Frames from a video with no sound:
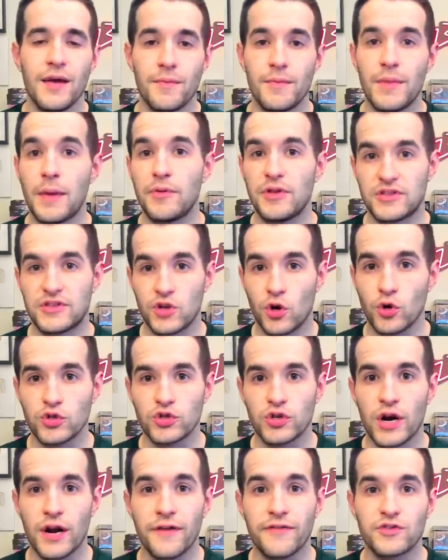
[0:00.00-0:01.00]
Maybe it's an
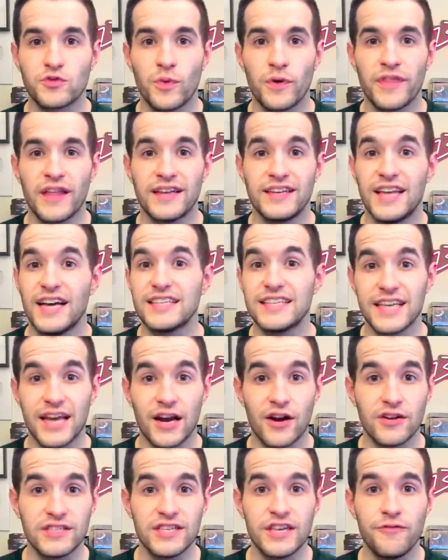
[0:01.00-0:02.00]
ultra rare. If it's one that doesn't
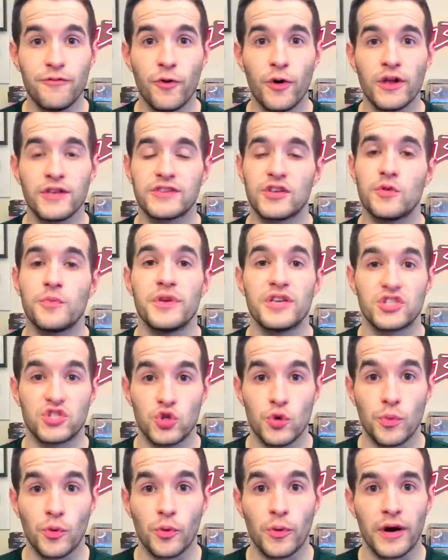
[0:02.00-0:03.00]
guarantee foils, it'll be a super